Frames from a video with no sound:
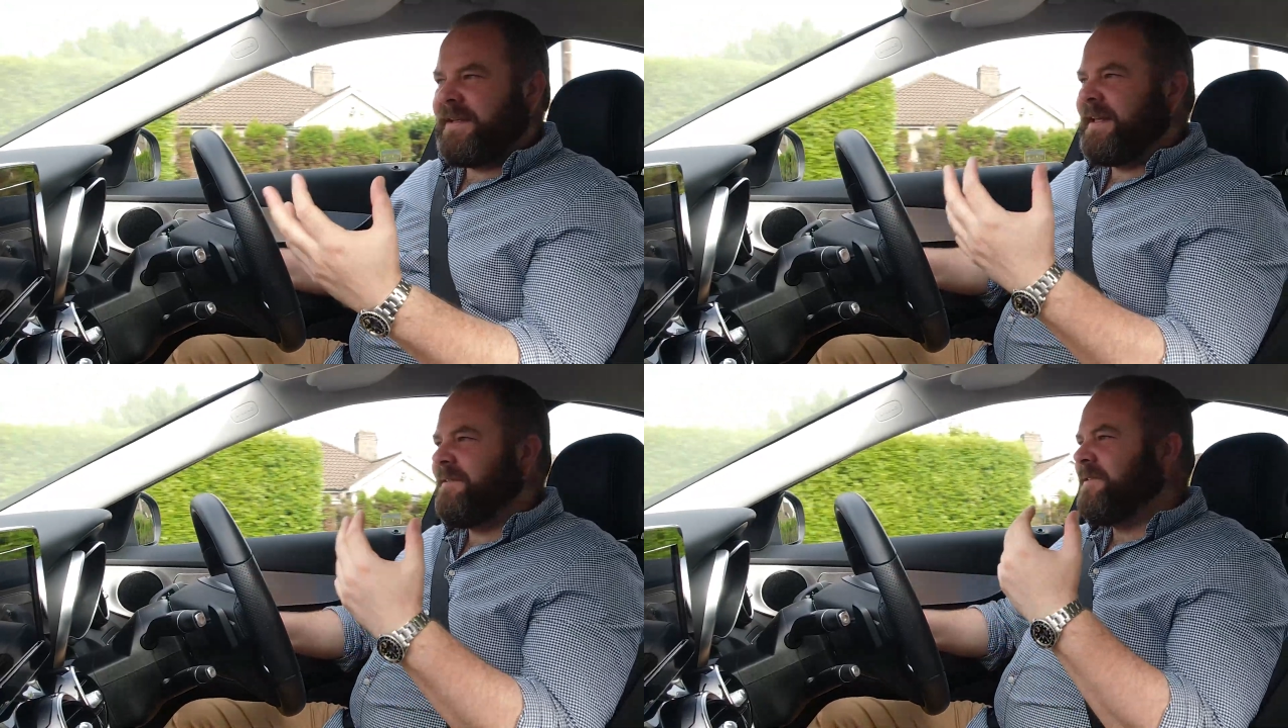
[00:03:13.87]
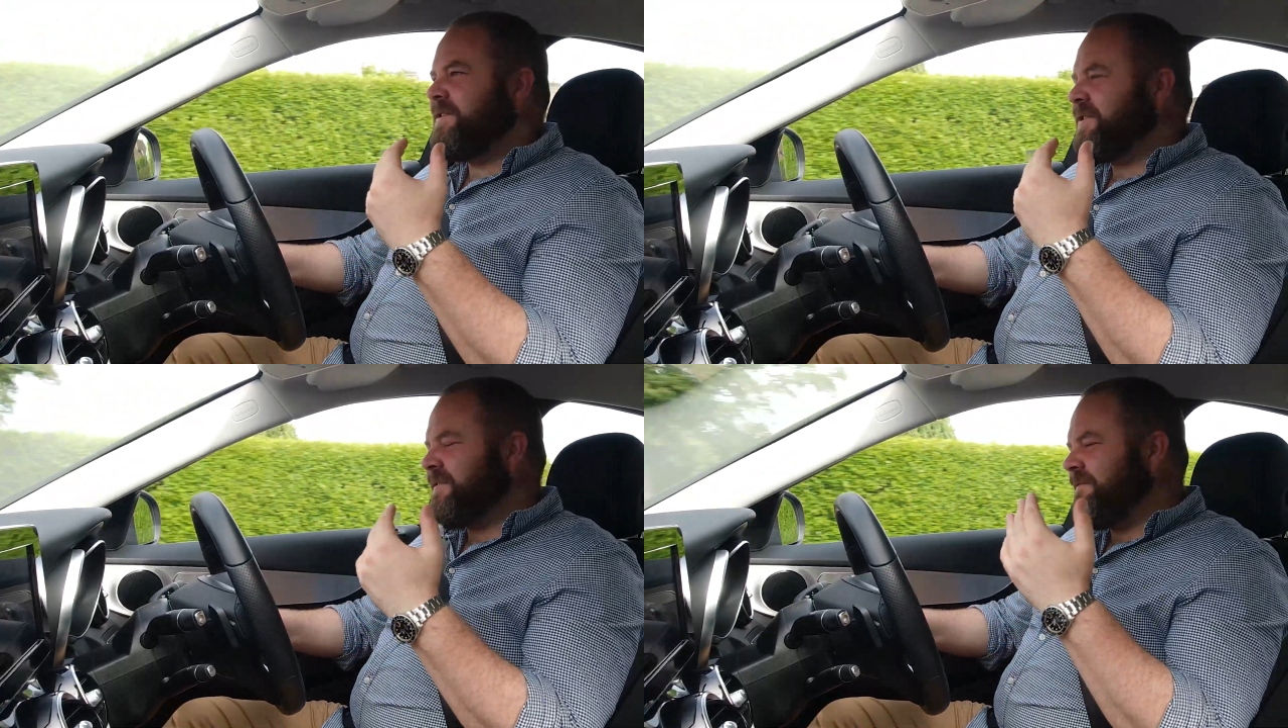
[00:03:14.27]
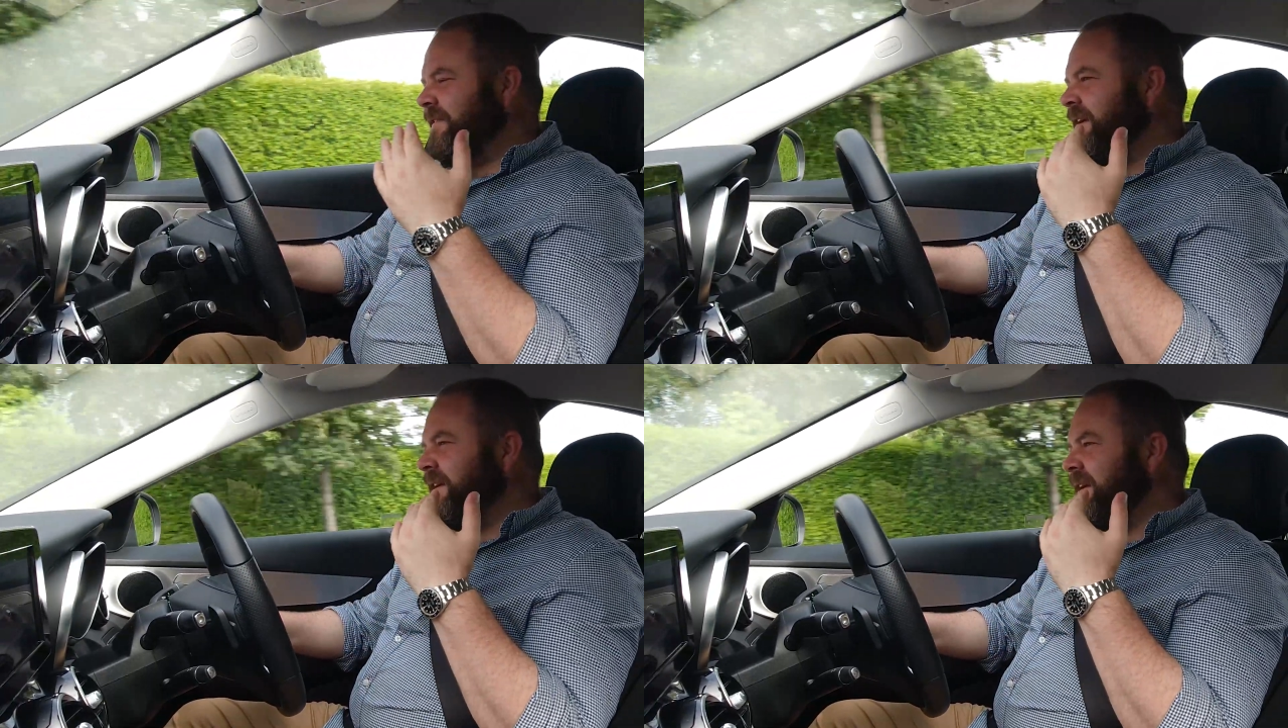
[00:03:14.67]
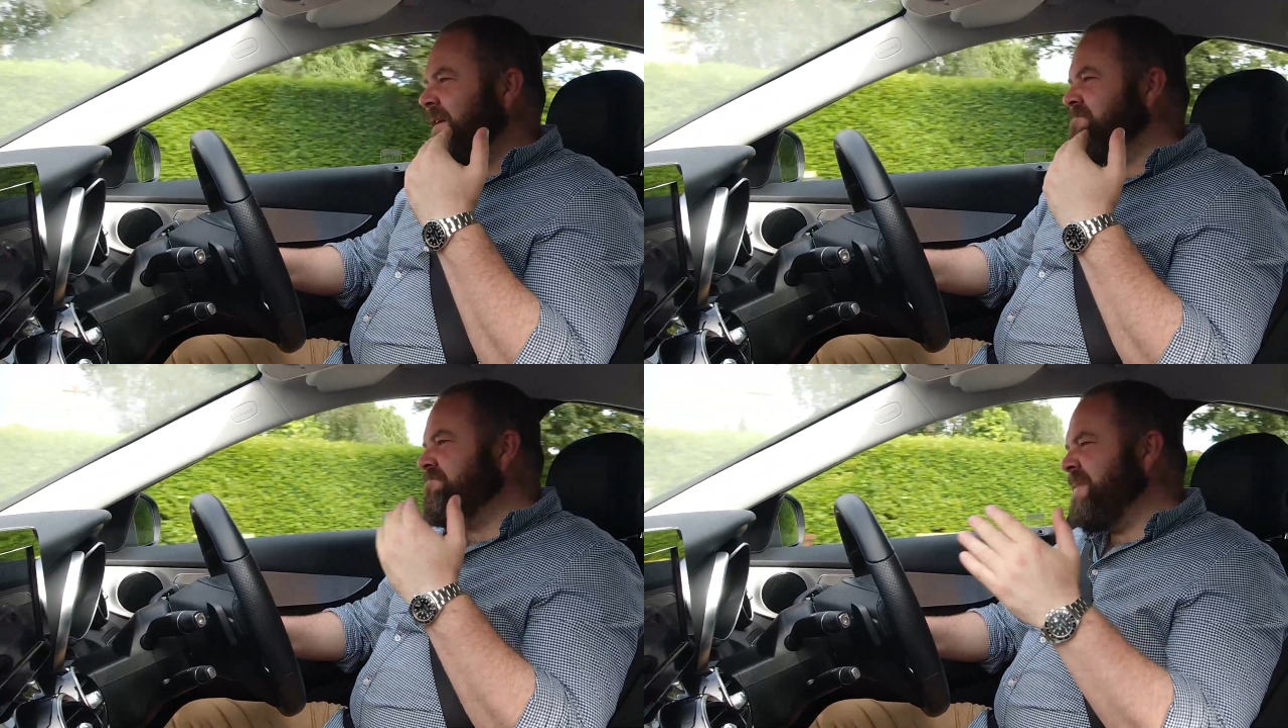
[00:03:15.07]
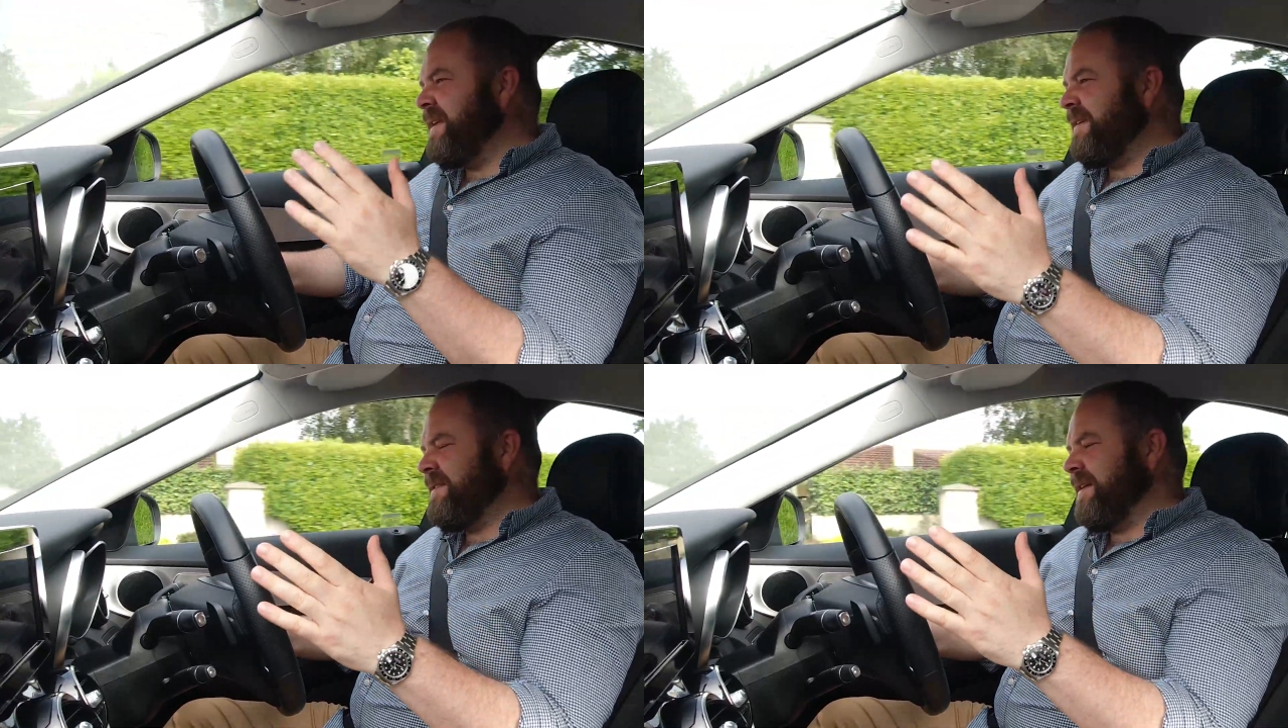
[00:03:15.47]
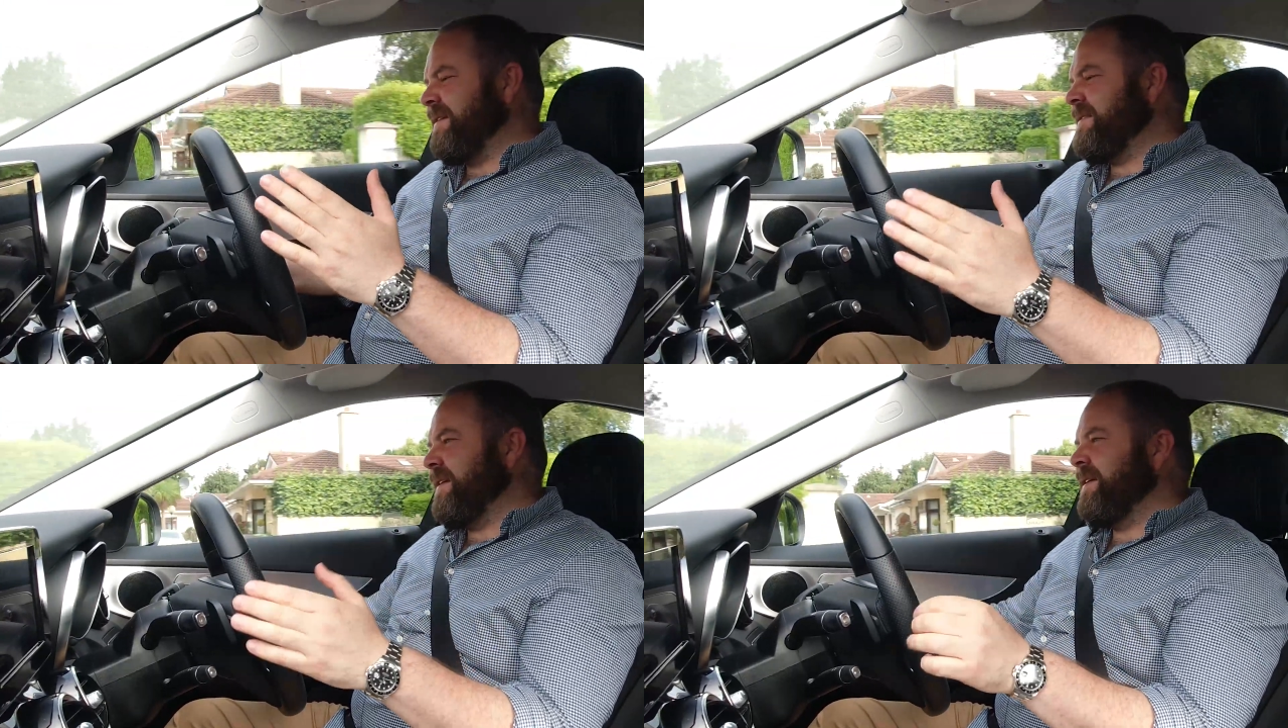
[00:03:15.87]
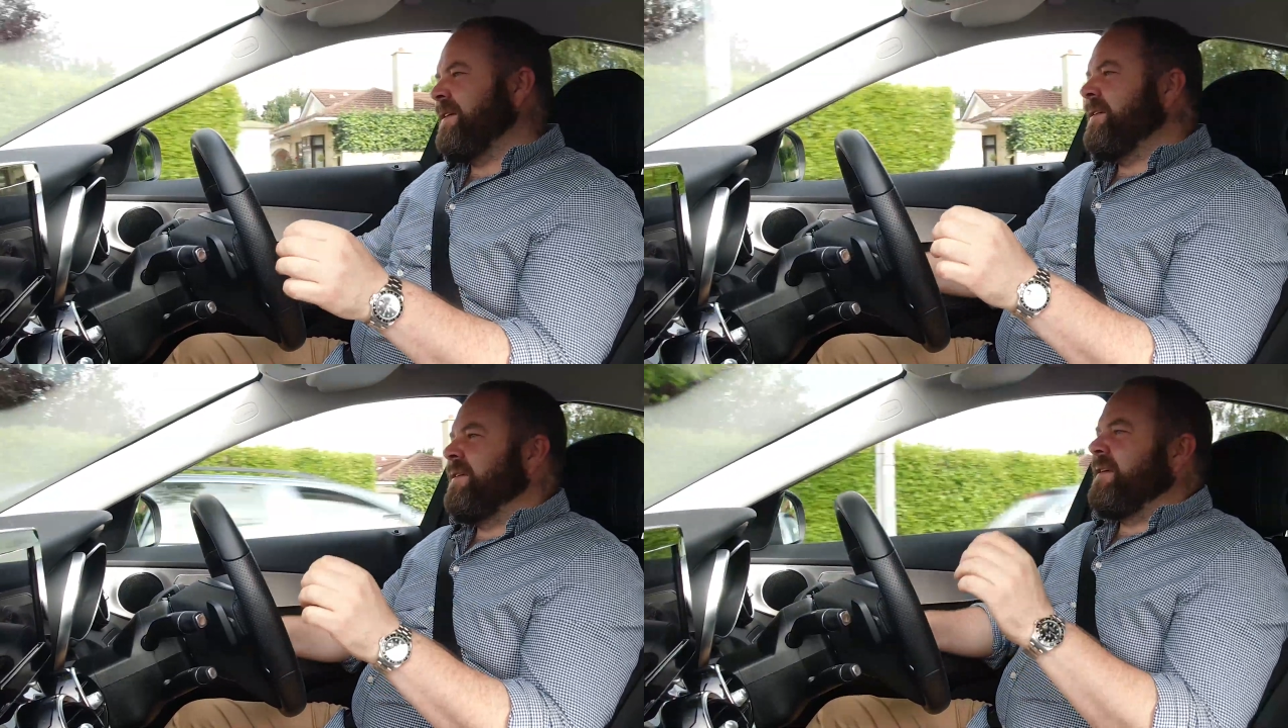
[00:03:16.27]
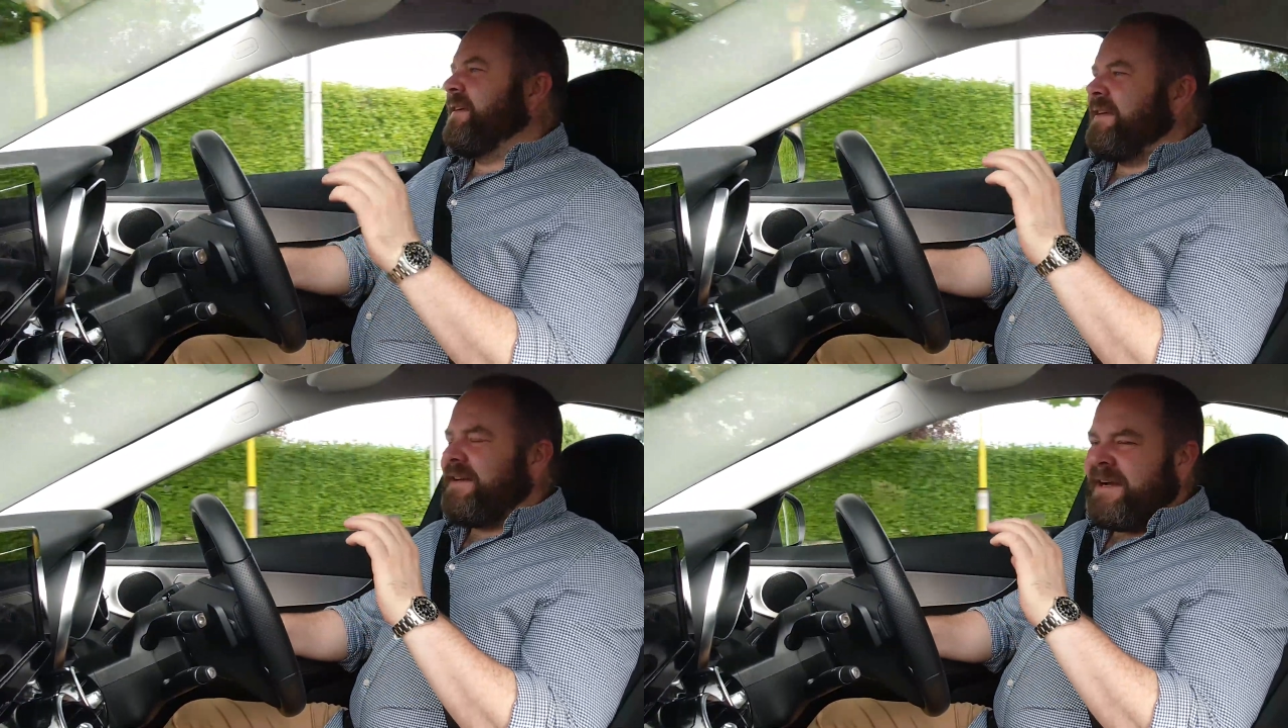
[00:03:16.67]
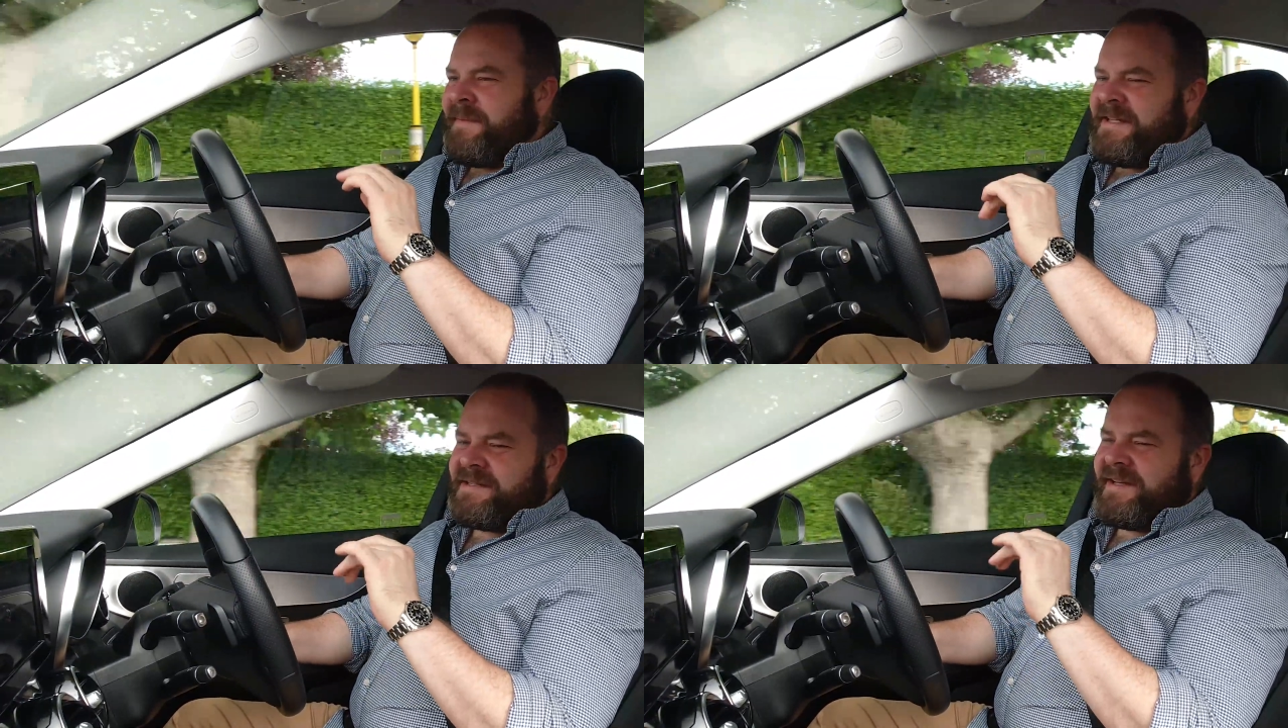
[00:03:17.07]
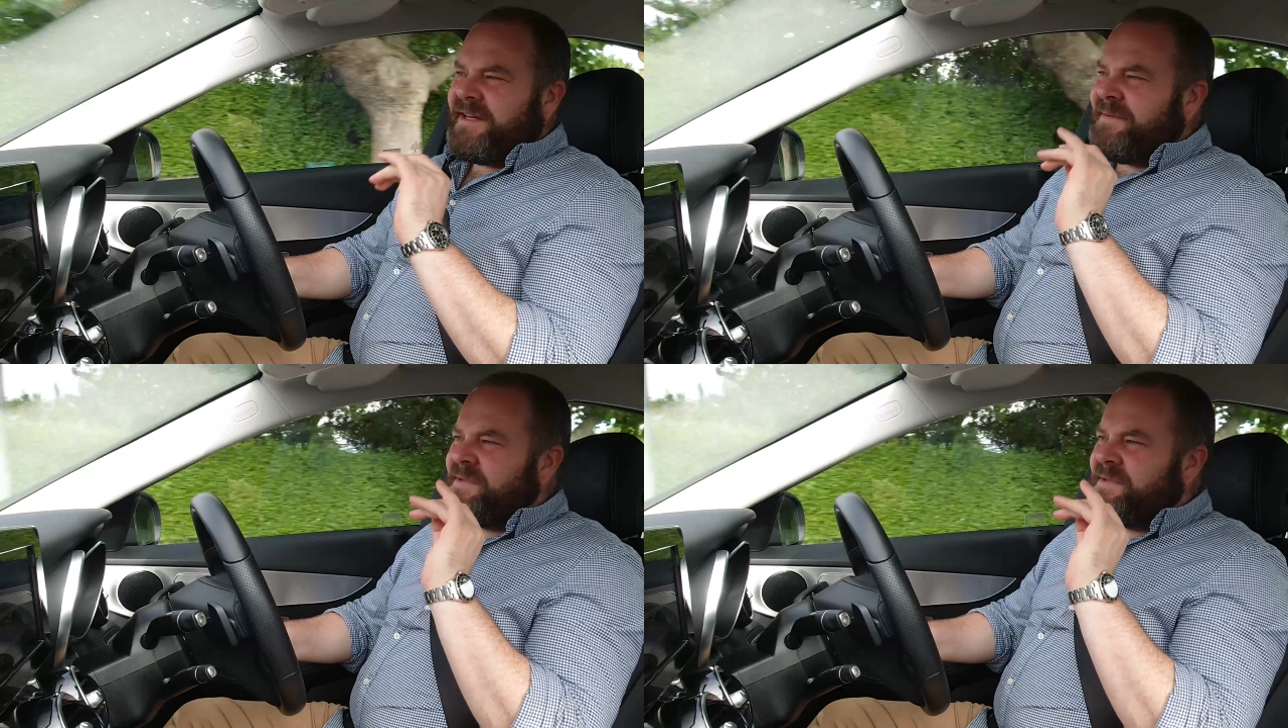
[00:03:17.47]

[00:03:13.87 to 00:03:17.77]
They just feel like $1 million. Like, I'm inside,